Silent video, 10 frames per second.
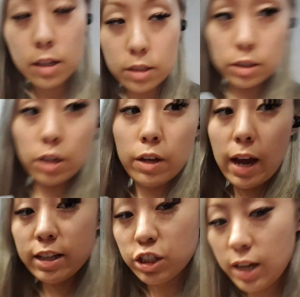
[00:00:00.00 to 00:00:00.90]
So
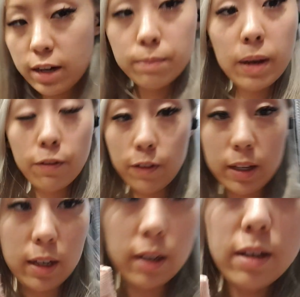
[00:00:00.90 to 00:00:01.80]
I shattered my
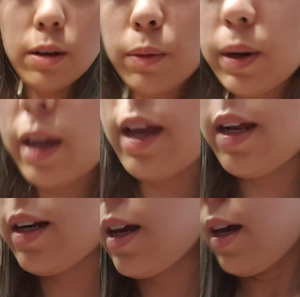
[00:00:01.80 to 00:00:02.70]
finger
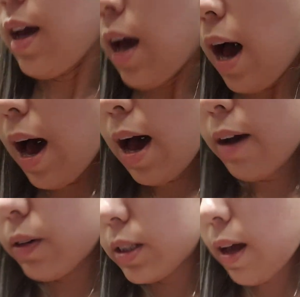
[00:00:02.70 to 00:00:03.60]
when
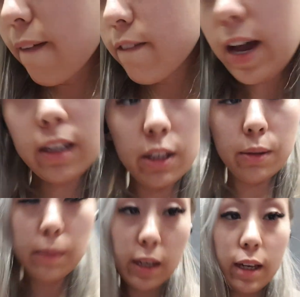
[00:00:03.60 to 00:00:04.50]
I was
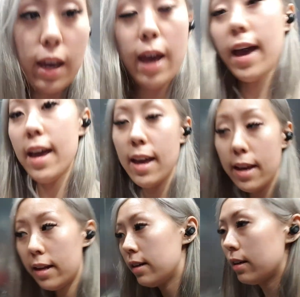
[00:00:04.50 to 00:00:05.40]
vacuuming
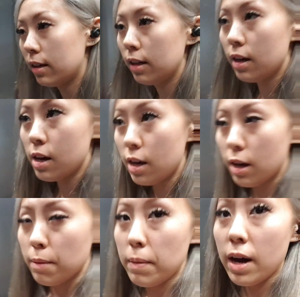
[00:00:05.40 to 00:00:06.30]
and
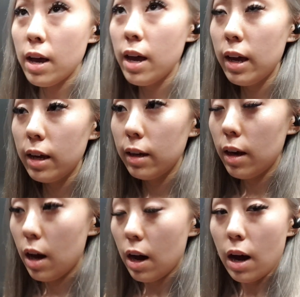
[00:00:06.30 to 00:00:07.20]
my
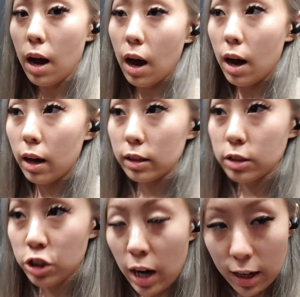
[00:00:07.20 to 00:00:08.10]

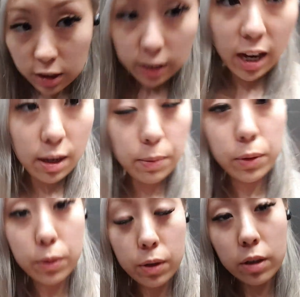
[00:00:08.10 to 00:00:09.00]
charger
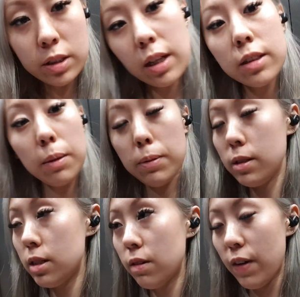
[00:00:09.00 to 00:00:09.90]
cable got sucked up
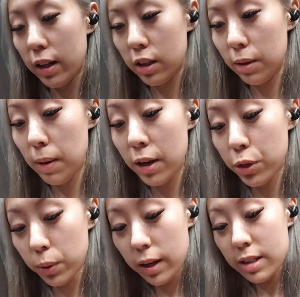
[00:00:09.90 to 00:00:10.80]
into the vacuum. I
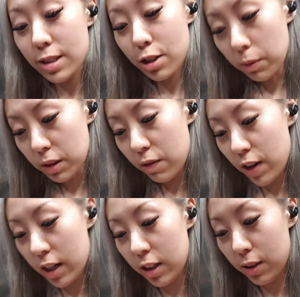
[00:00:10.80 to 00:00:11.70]
thought I stopped the
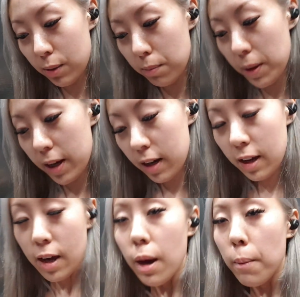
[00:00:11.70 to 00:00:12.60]
vacuum, but
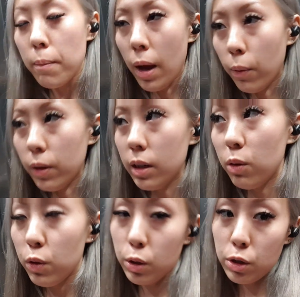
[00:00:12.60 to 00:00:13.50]
my one,
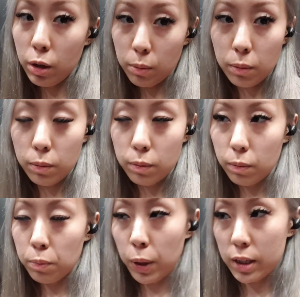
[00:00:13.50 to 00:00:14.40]
if you don't
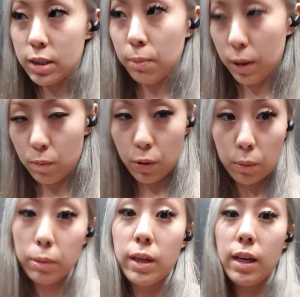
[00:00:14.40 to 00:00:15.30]
press the button
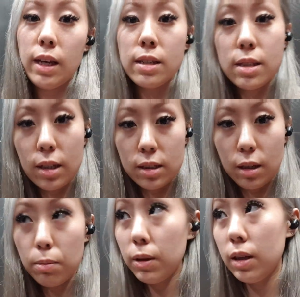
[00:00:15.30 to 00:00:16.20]
properly, it doesn't
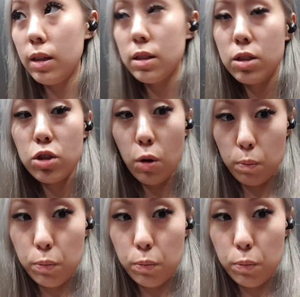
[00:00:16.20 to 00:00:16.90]
really stop.